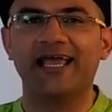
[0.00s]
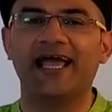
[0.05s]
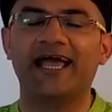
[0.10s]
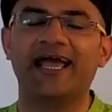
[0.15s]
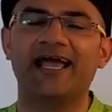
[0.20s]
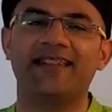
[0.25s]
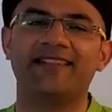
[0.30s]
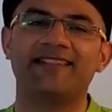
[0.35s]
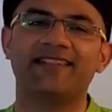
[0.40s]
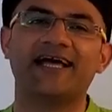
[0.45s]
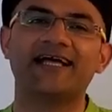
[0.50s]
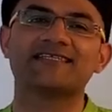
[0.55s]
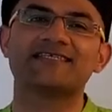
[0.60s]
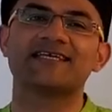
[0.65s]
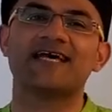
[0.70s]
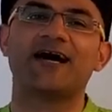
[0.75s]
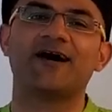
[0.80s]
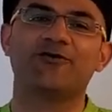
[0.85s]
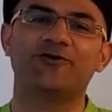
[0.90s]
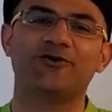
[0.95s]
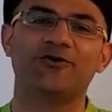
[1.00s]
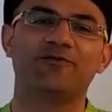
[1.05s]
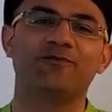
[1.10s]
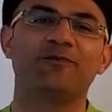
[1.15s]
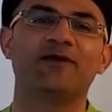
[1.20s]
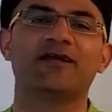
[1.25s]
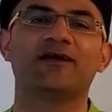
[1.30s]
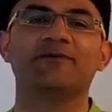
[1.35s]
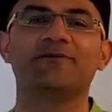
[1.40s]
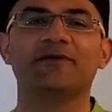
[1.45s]
and that's how you're
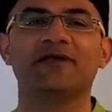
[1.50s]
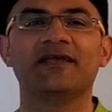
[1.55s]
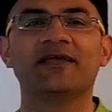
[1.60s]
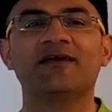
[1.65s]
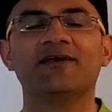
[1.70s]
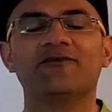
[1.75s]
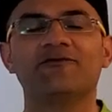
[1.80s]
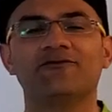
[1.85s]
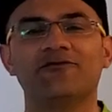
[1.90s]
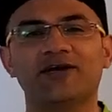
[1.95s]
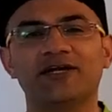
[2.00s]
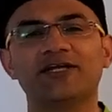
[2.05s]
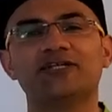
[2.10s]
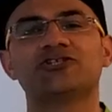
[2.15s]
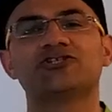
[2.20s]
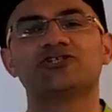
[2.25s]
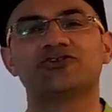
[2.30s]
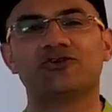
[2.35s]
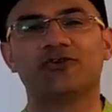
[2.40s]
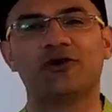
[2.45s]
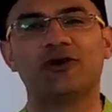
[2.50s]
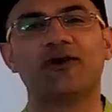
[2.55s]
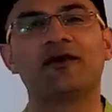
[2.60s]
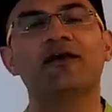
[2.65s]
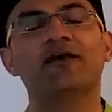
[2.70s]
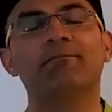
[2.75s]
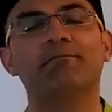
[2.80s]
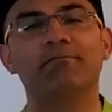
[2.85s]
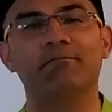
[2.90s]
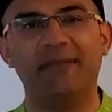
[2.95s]
becoming very
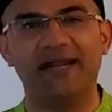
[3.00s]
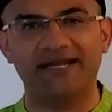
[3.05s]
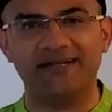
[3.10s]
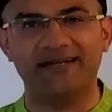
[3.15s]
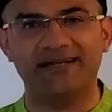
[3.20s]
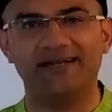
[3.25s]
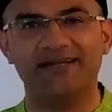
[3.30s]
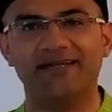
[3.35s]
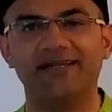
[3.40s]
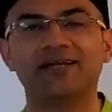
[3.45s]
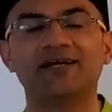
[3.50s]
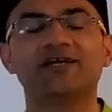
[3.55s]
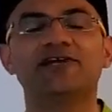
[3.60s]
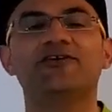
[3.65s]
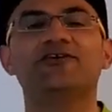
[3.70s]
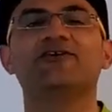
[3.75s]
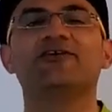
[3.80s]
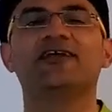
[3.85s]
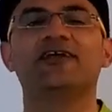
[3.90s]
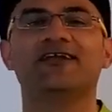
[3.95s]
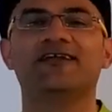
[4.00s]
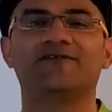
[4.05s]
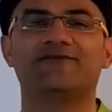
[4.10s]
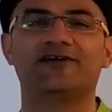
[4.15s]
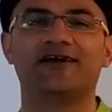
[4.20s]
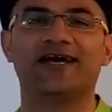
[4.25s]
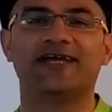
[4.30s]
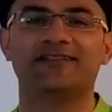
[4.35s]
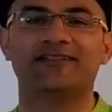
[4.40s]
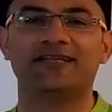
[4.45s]
strong mentally during
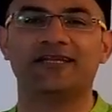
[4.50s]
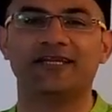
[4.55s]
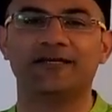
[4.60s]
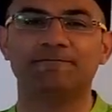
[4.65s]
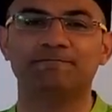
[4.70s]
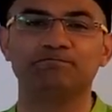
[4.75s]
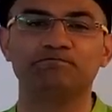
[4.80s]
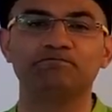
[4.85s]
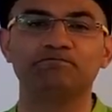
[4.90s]
Navaratri.